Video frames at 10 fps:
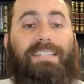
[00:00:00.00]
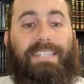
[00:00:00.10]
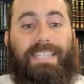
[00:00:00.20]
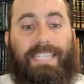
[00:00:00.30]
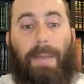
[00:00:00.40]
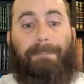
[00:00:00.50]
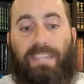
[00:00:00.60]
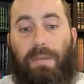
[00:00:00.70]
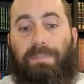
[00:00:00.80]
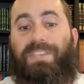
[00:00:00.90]
its
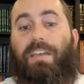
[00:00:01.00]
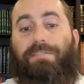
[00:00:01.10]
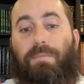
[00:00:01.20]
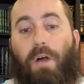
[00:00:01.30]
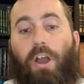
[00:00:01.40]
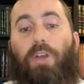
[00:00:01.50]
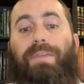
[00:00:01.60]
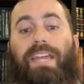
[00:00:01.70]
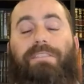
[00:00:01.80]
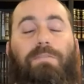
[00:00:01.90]
symptoms from
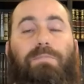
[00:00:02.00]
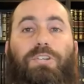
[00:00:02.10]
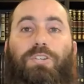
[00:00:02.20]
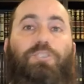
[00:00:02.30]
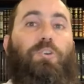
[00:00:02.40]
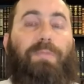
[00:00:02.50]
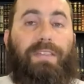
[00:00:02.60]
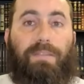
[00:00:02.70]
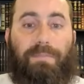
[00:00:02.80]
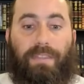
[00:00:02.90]
harming and from disturbing
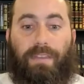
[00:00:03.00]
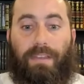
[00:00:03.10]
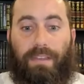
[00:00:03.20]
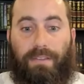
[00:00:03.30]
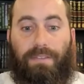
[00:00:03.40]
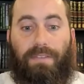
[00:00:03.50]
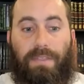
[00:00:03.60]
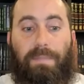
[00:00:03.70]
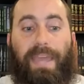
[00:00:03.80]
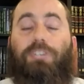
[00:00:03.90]
the, the, the,
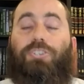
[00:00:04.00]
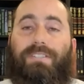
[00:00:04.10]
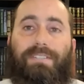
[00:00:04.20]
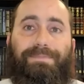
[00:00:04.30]
the patient.